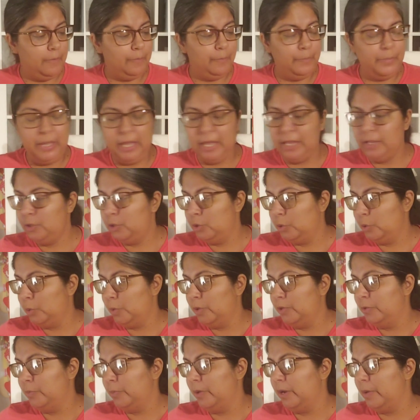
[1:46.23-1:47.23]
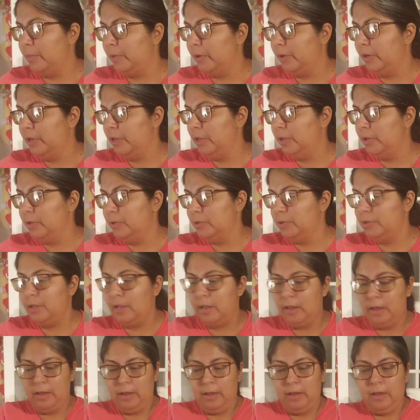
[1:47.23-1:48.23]
Pink tulle is what I'm going to use.
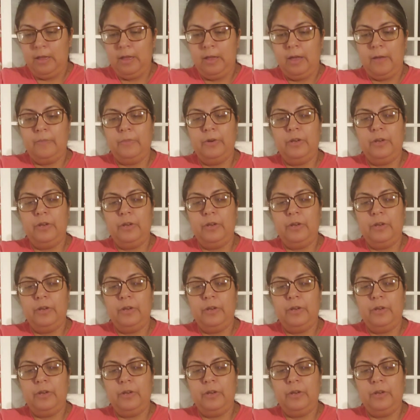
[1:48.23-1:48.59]
I'm